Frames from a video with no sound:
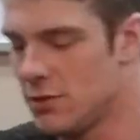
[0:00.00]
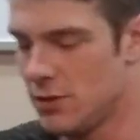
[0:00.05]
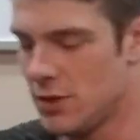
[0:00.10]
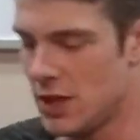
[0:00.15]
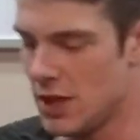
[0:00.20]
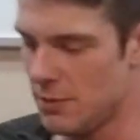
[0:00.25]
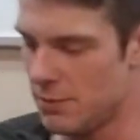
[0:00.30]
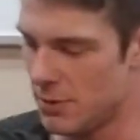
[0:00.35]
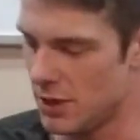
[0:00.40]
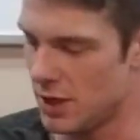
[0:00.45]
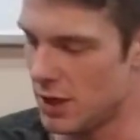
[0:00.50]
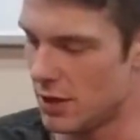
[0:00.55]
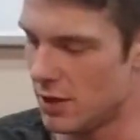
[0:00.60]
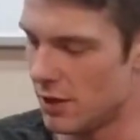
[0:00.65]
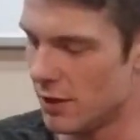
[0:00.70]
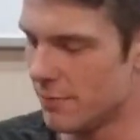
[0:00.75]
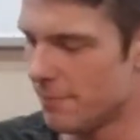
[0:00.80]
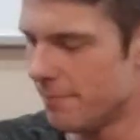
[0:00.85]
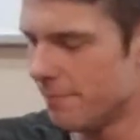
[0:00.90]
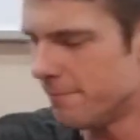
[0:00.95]
keep in
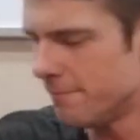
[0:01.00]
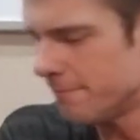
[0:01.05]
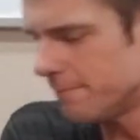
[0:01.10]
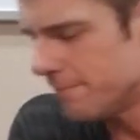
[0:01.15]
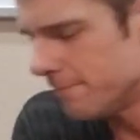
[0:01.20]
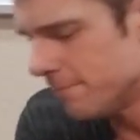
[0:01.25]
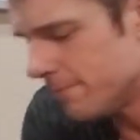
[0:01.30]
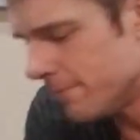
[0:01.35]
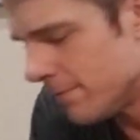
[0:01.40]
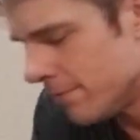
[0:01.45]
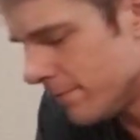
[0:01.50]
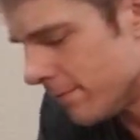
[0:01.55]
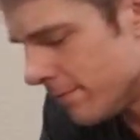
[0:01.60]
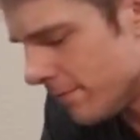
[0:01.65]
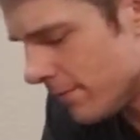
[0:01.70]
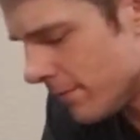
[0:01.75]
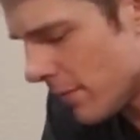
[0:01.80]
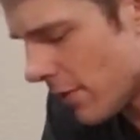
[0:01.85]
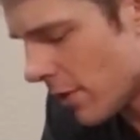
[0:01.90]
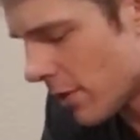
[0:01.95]
here,
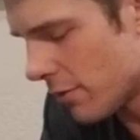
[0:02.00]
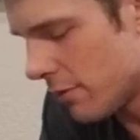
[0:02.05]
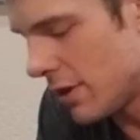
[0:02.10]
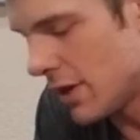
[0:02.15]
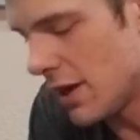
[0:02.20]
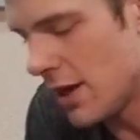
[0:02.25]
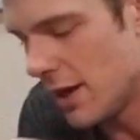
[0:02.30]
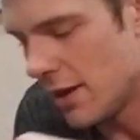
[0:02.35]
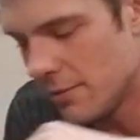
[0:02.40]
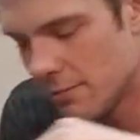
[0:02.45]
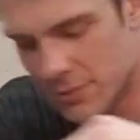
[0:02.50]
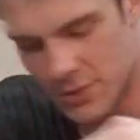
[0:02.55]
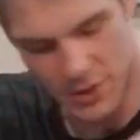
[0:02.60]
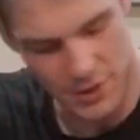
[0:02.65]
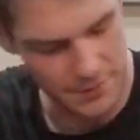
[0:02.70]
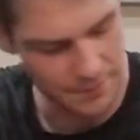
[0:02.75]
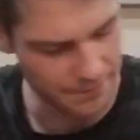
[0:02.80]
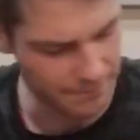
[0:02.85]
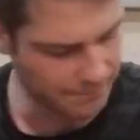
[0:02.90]
3 items.